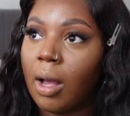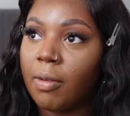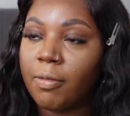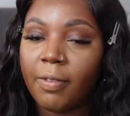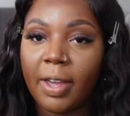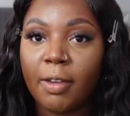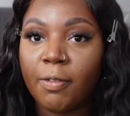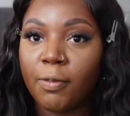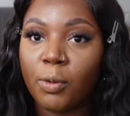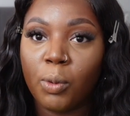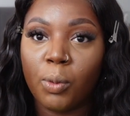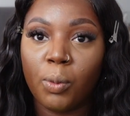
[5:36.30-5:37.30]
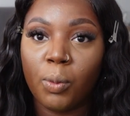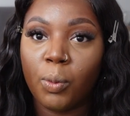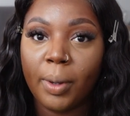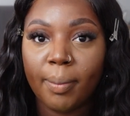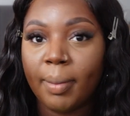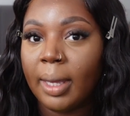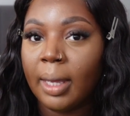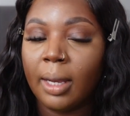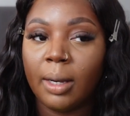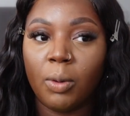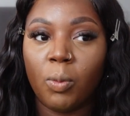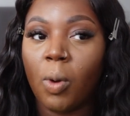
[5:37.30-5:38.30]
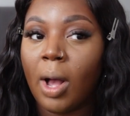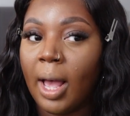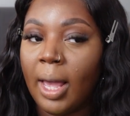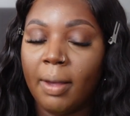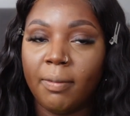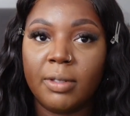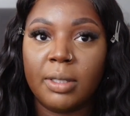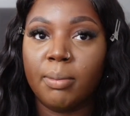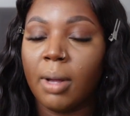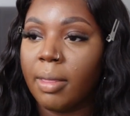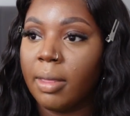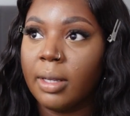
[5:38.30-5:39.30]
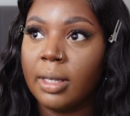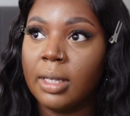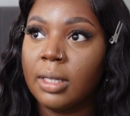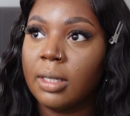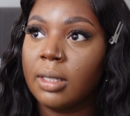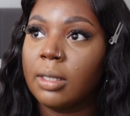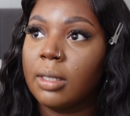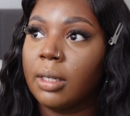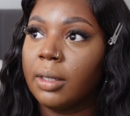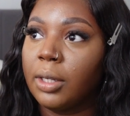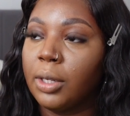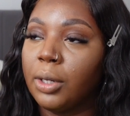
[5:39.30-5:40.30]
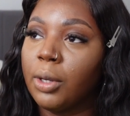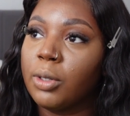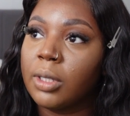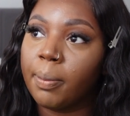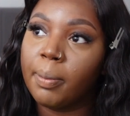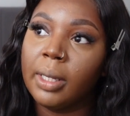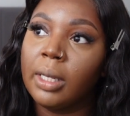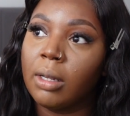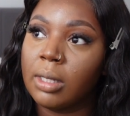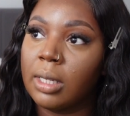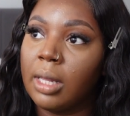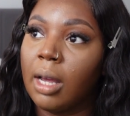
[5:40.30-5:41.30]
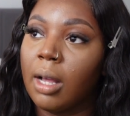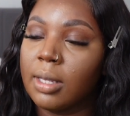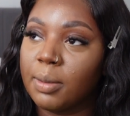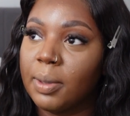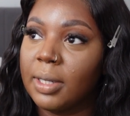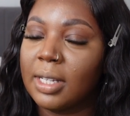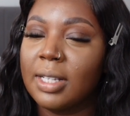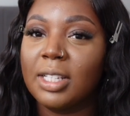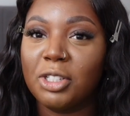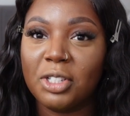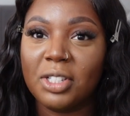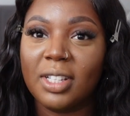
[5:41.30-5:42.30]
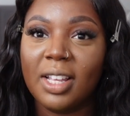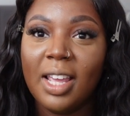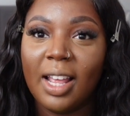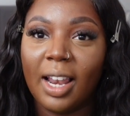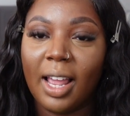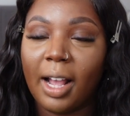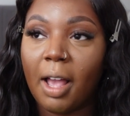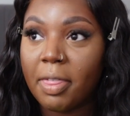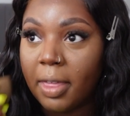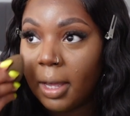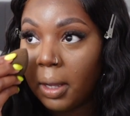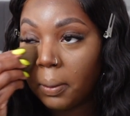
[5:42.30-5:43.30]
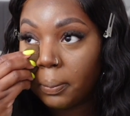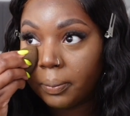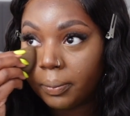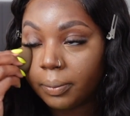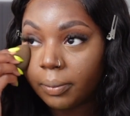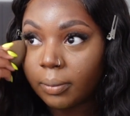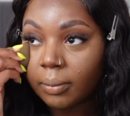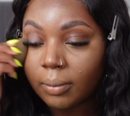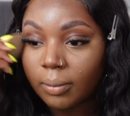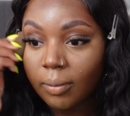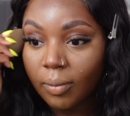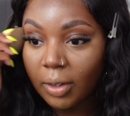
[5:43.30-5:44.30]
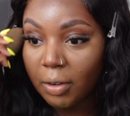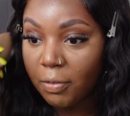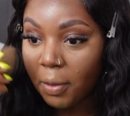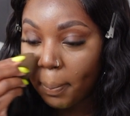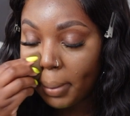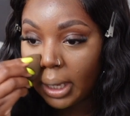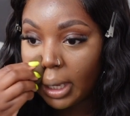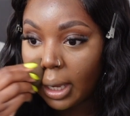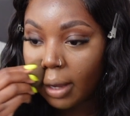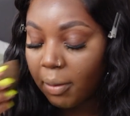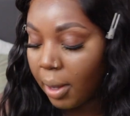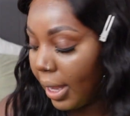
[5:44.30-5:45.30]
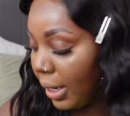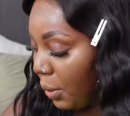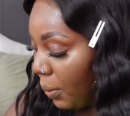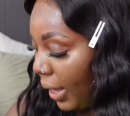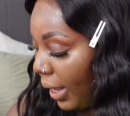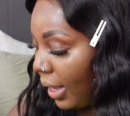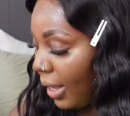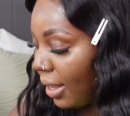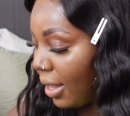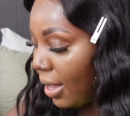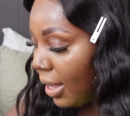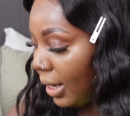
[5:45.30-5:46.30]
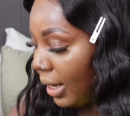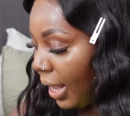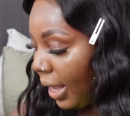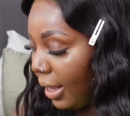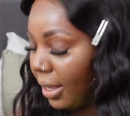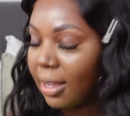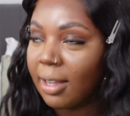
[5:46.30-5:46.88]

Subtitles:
faithful women, wives, mothers, you know, submitting unto their husbands. Because it's just like, I think for me anyway, like